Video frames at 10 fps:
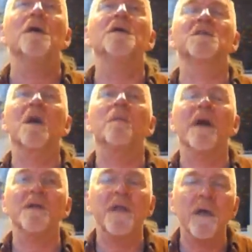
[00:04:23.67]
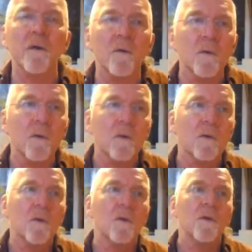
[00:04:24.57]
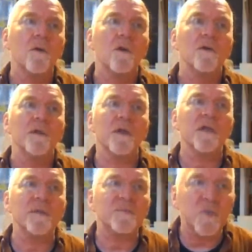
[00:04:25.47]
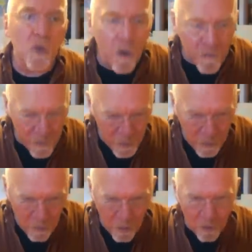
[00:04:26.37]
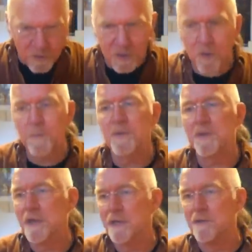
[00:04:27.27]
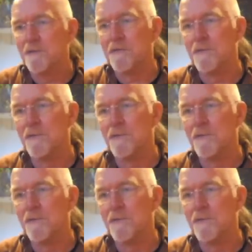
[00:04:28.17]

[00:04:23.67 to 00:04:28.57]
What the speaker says: It's come back now. The eclipse of October the 8th,